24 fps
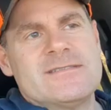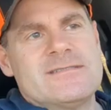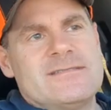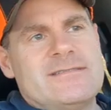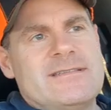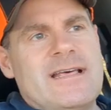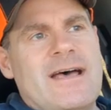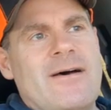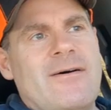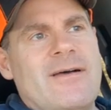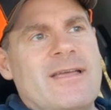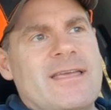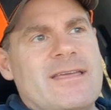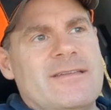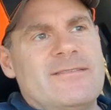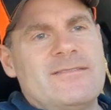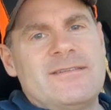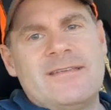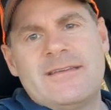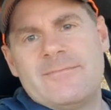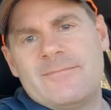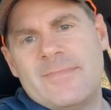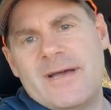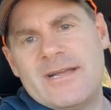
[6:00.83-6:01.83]
Now I can
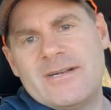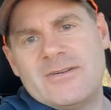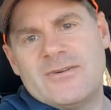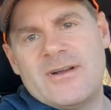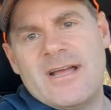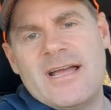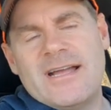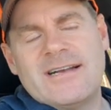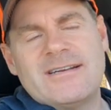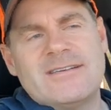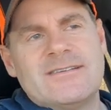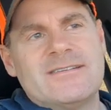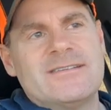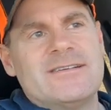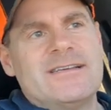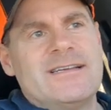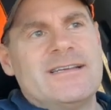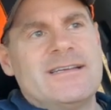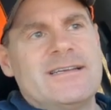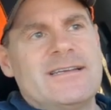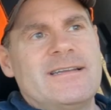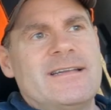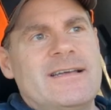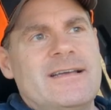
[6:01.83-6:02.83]
get my tractor
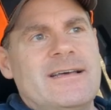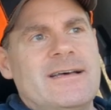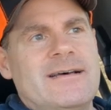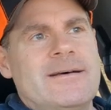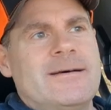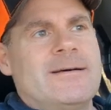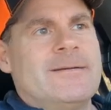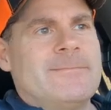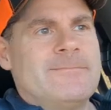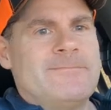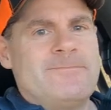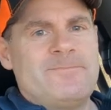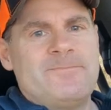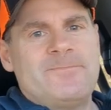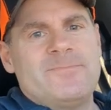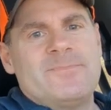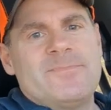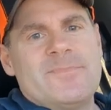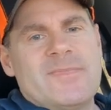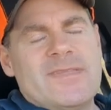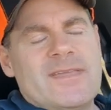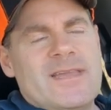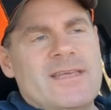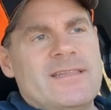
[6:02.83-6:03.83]
in,
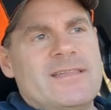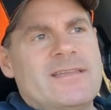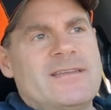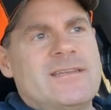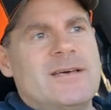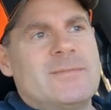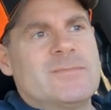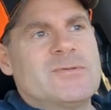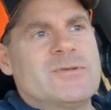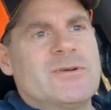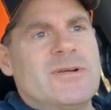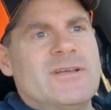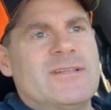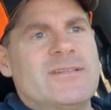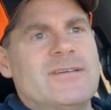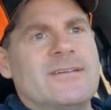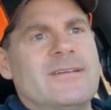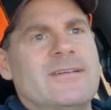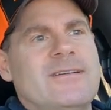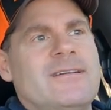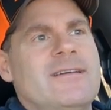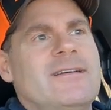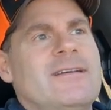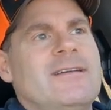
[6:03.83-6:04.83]
um, in the dump
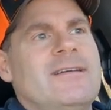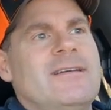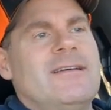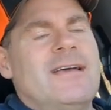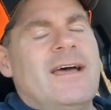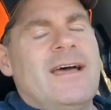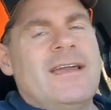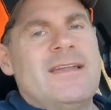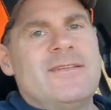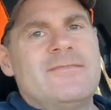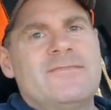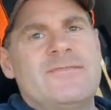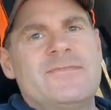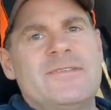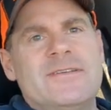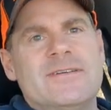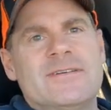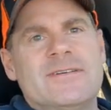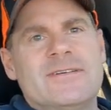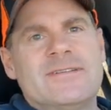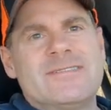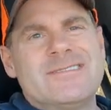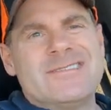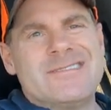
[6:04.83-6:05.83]
trailer. I didn't
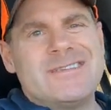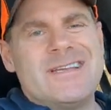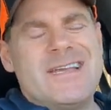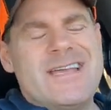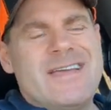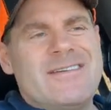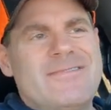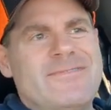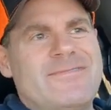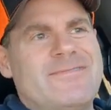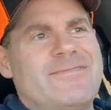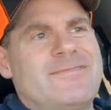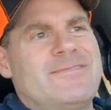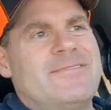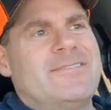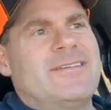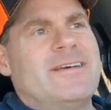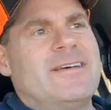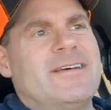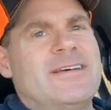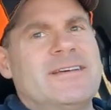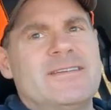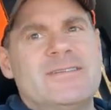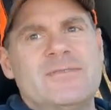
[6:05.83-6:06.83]
feel safe
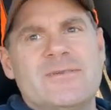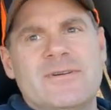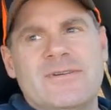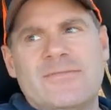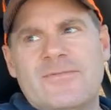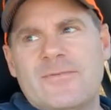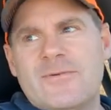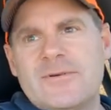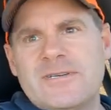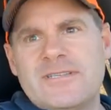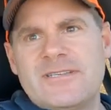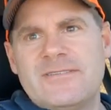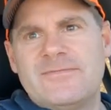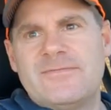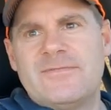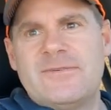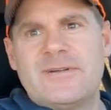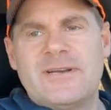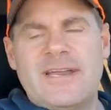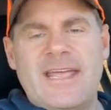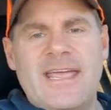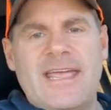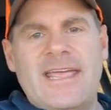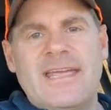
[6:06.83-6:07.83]
uh, doing a 14 foot
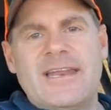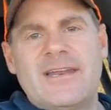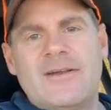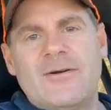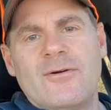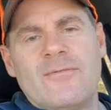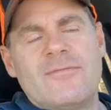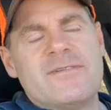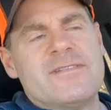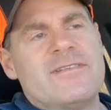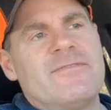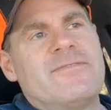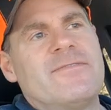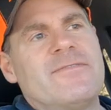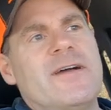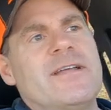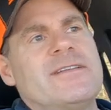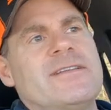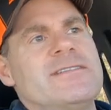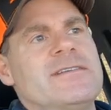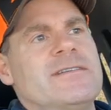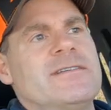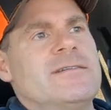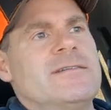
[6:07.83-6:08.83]
and hanging it over the front.